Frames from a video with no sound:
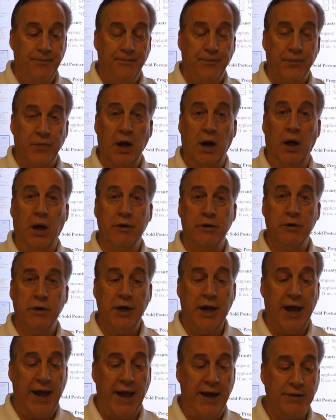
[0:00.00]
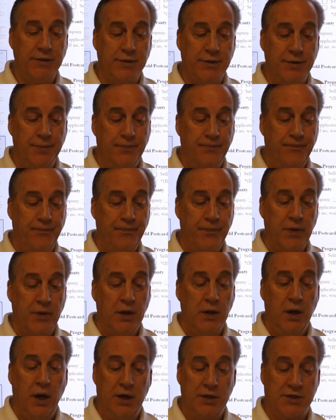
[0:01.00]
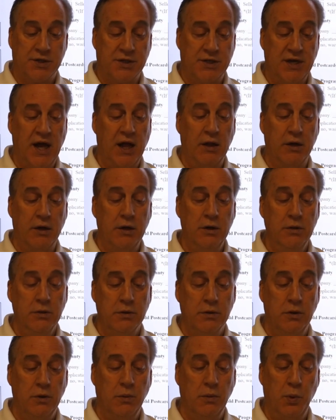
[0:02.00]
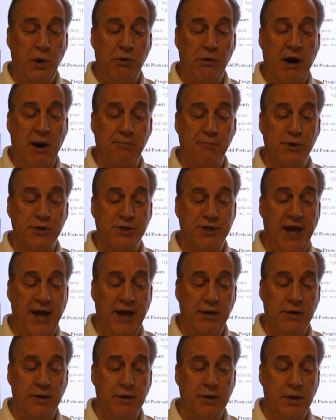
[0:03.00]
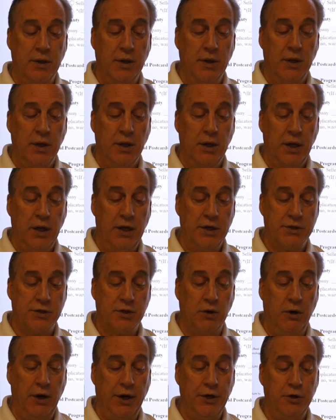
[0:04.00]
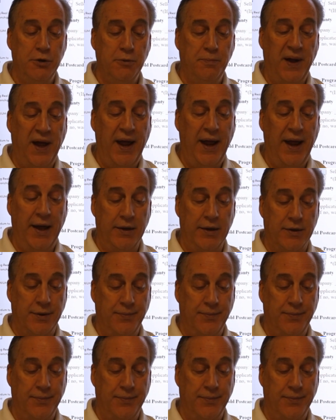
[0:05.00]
Other than that, a seller whom we represent is going to pay it.